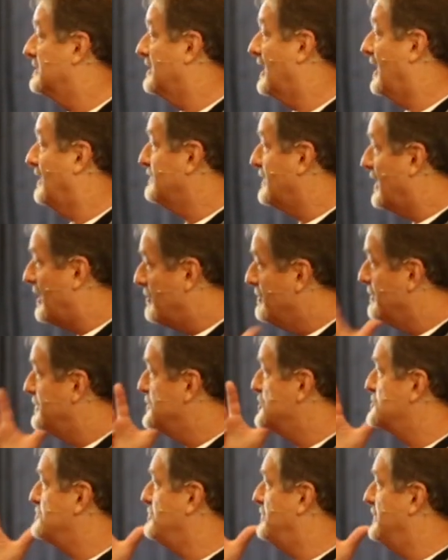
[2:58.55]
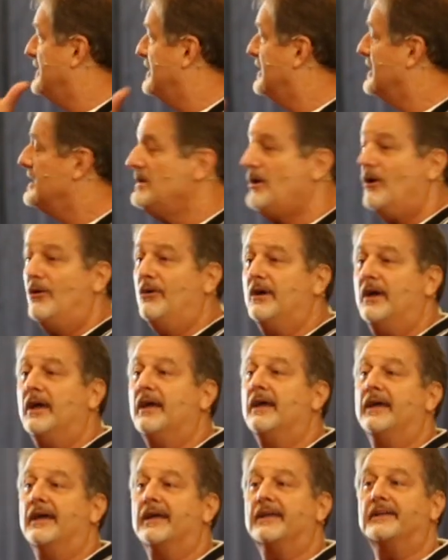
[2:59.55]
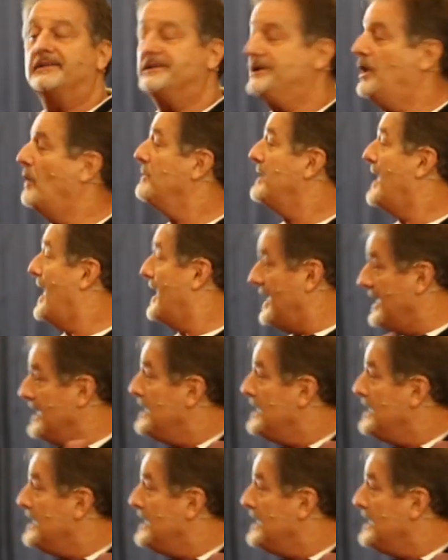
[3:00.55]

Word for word: I'm just, you know, coming out of